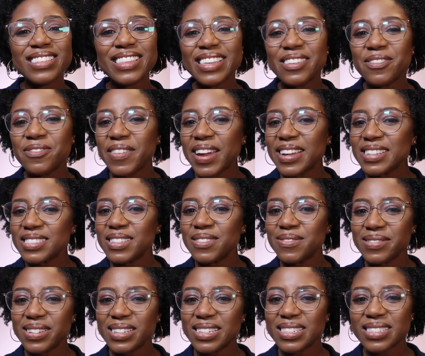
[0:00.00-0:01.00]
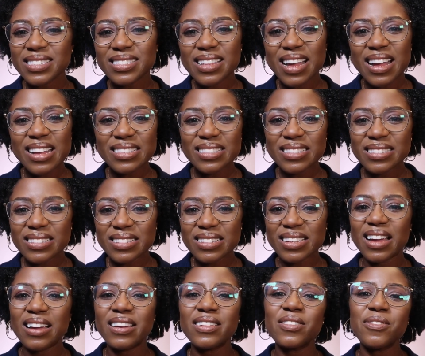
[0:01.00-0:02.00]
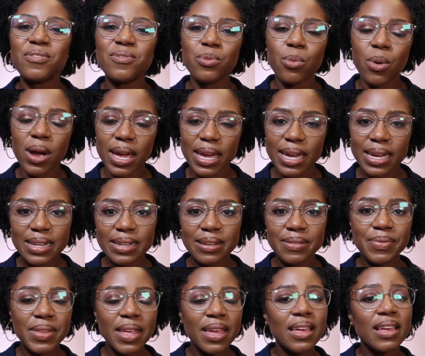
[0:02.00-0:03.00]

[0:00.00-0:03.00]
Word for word: the effectiveness starts to kind of wane